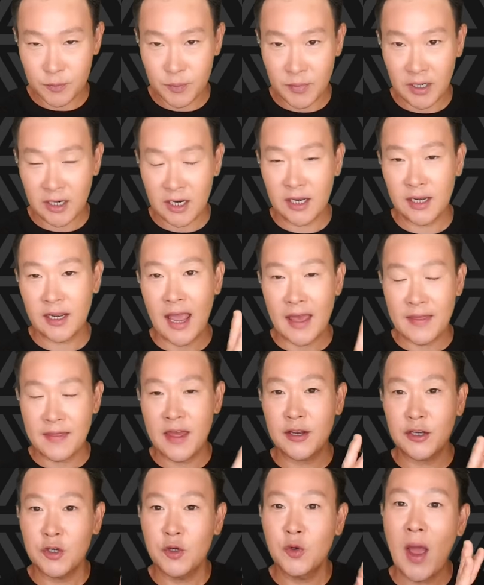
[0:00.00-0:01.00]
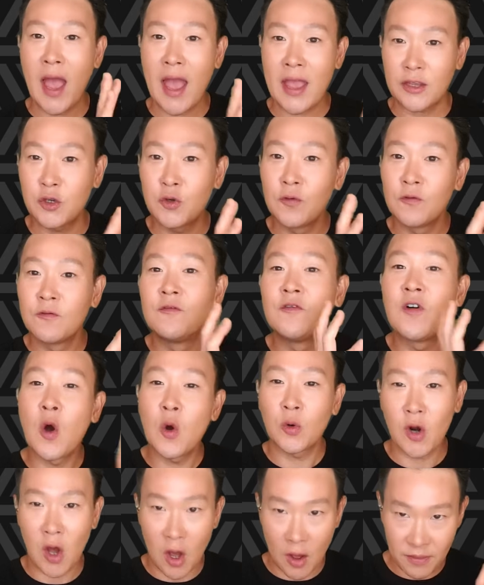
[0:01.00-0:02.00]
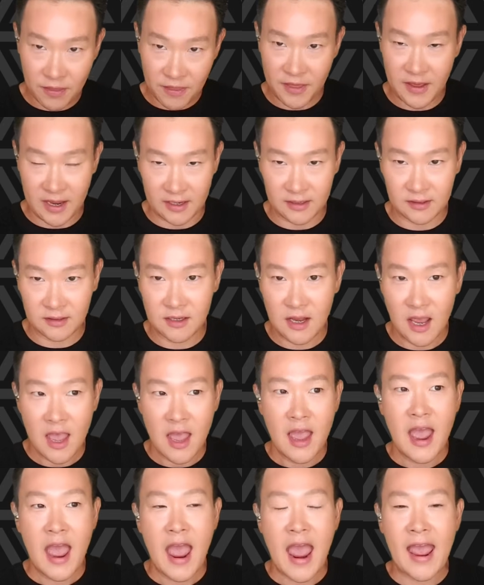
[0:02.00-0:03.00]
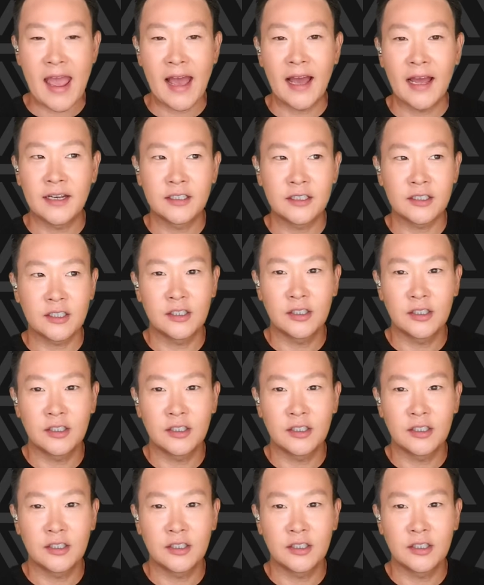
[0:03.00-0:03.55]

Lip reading: meeting and then you vote on things, and